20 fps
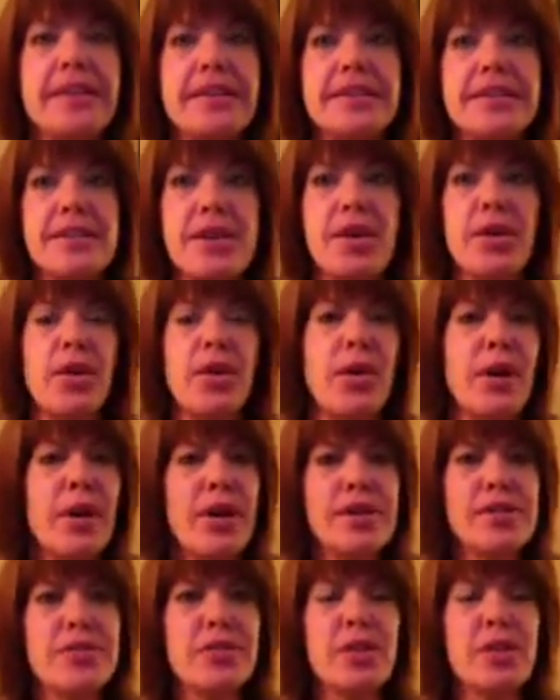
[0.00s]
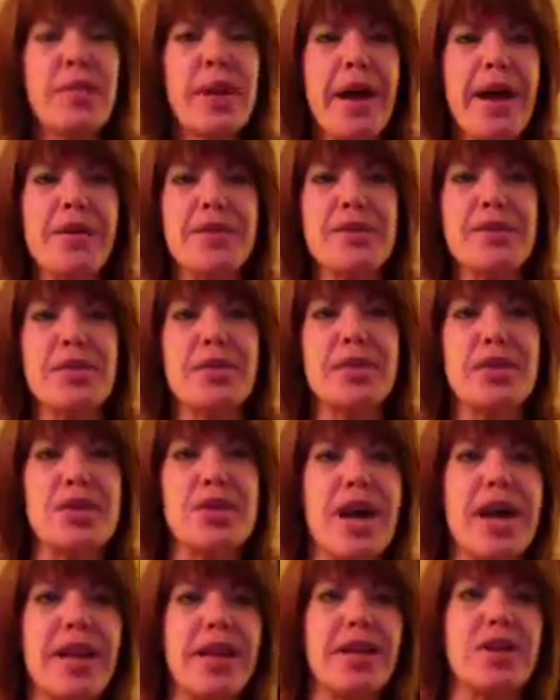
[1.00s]
So I only lost 4 pounds during the
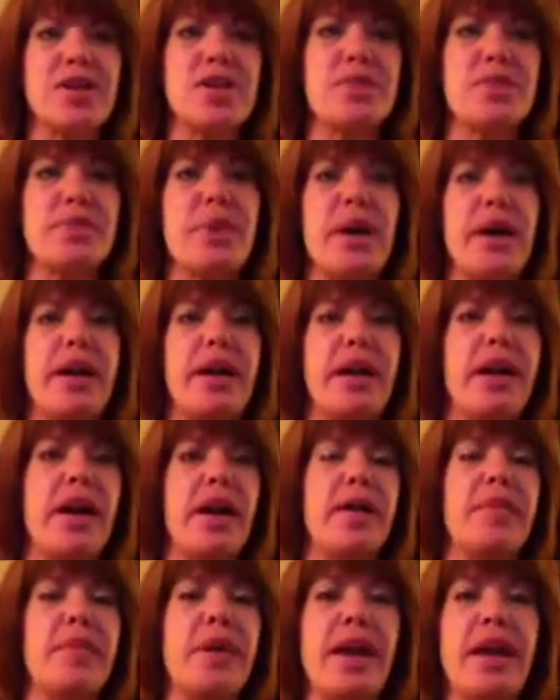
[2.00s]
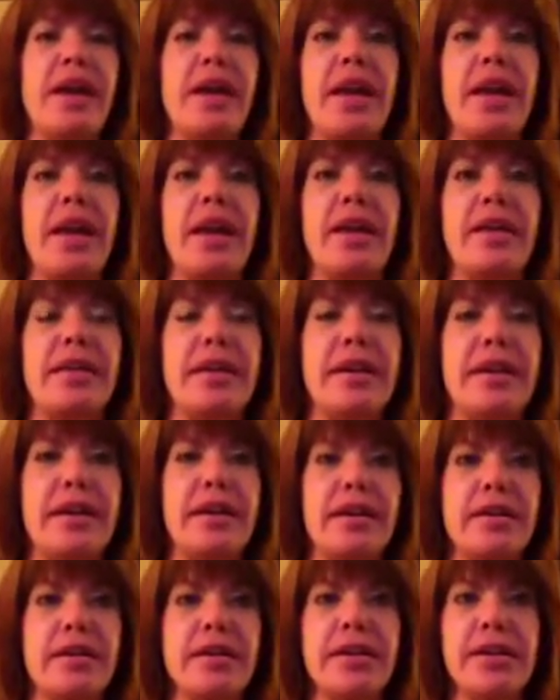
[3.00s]
challenge, but I gained
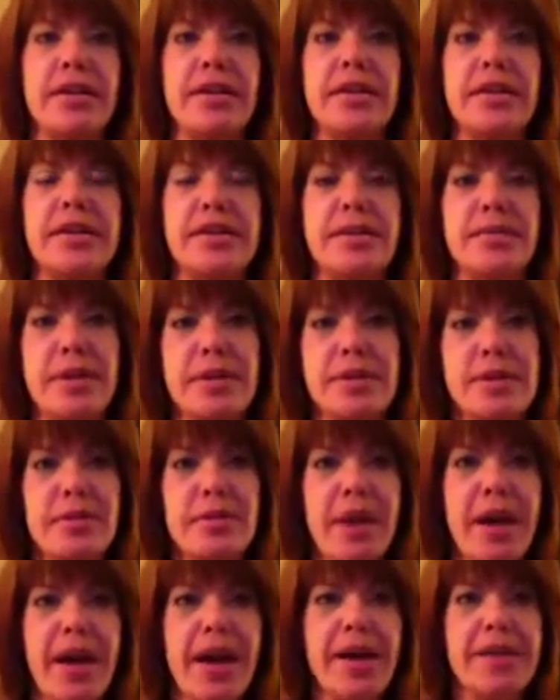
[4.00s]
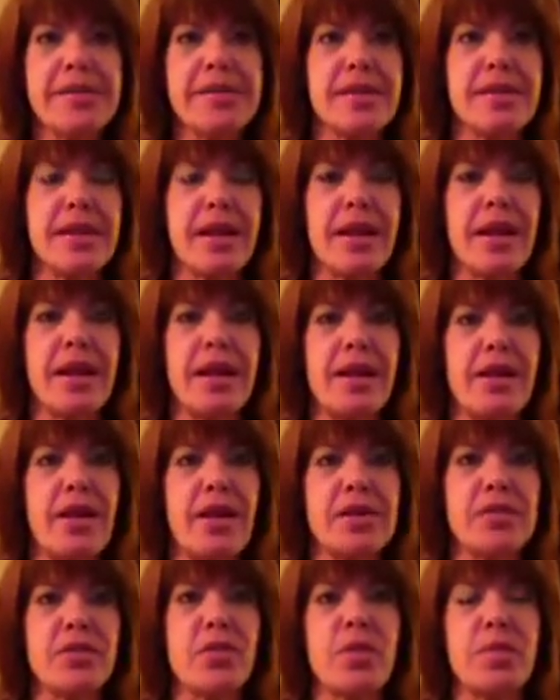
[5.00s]
some muscle mass and I
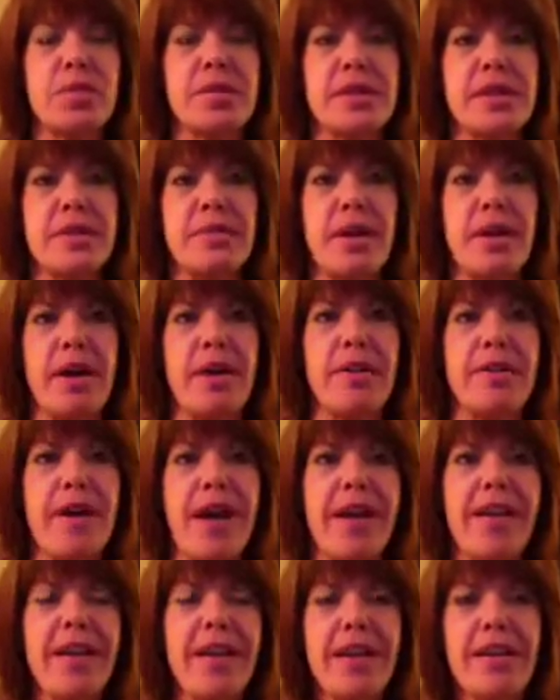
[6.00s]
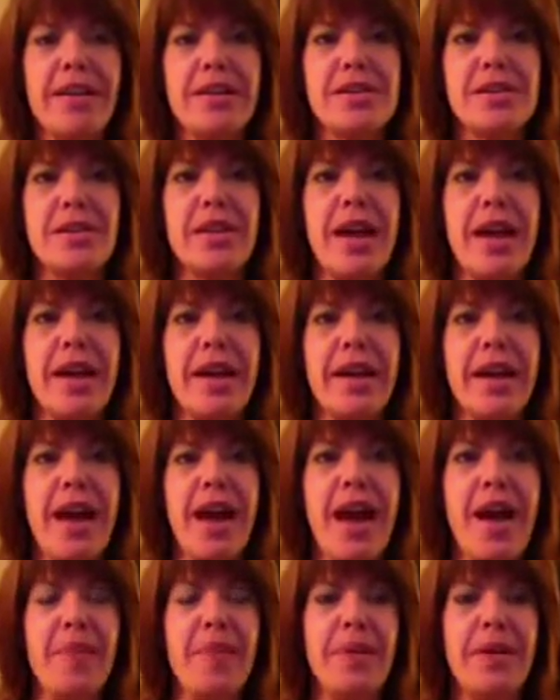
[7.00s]
lost 4% body fat. So a lot can
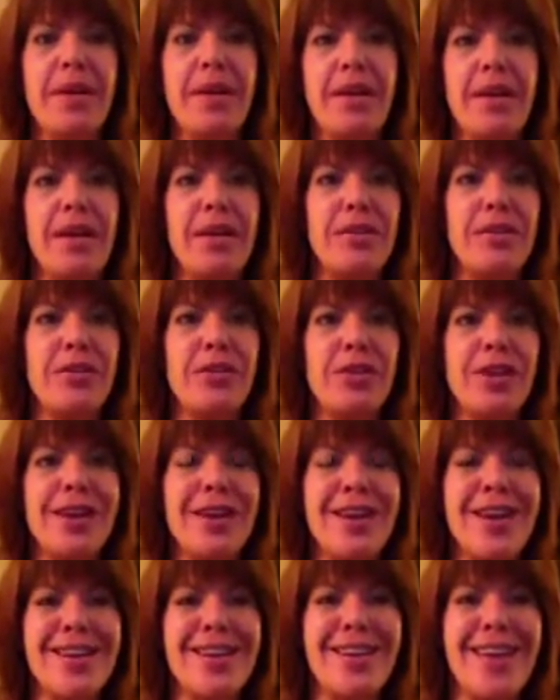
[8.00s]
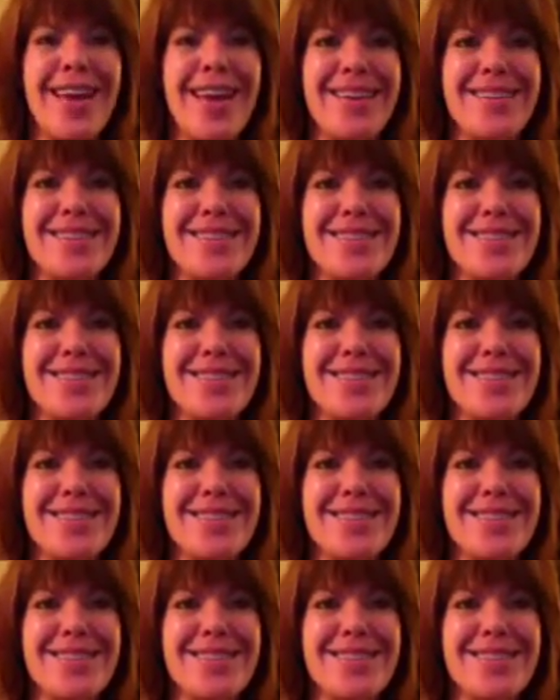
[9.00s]
happen in 49 days.